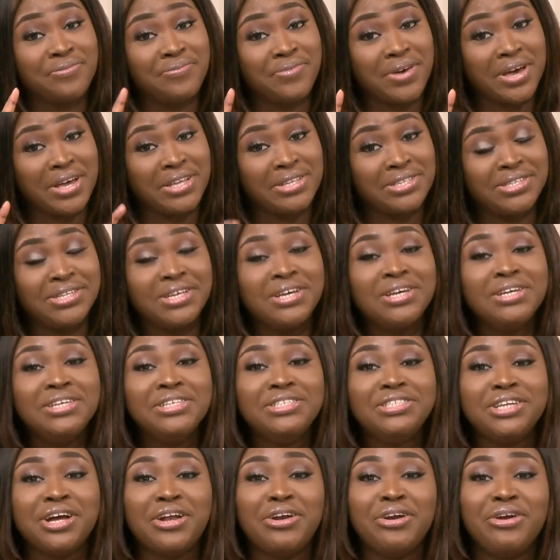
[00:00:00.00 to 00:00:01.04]
1st
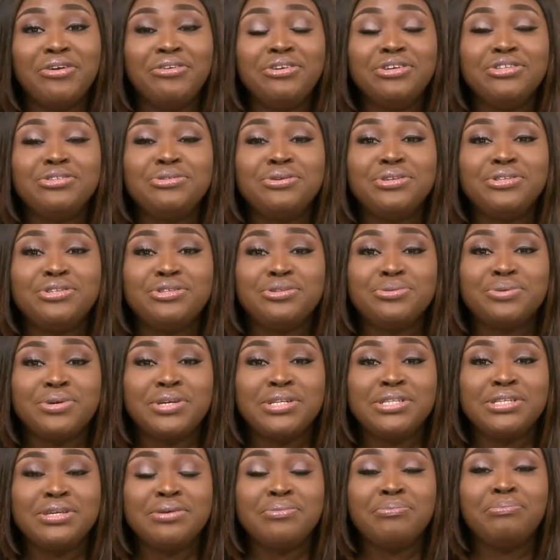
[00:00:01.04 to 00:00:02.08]
January
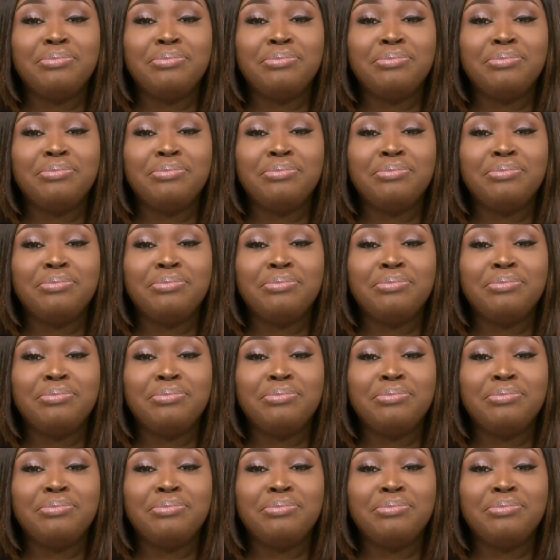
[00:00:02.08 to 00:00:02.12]
2020.